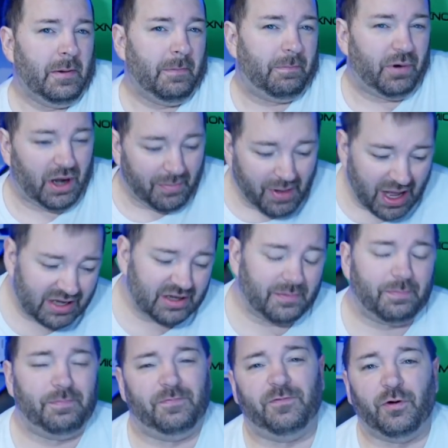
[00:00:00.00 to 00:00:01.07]
But I'm not going
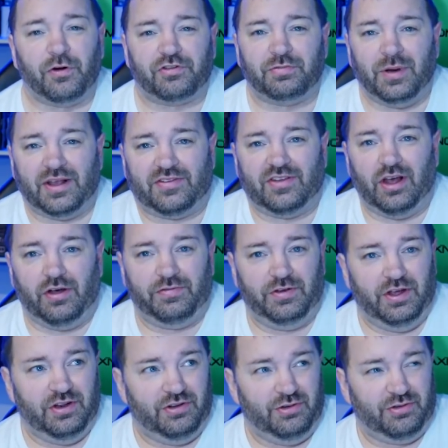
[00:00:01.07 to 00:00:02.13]
to force myself
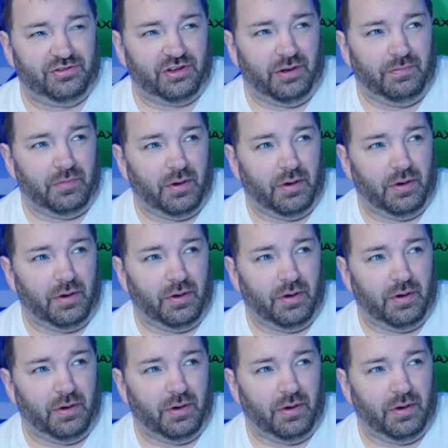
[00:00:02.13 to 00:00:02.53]
into some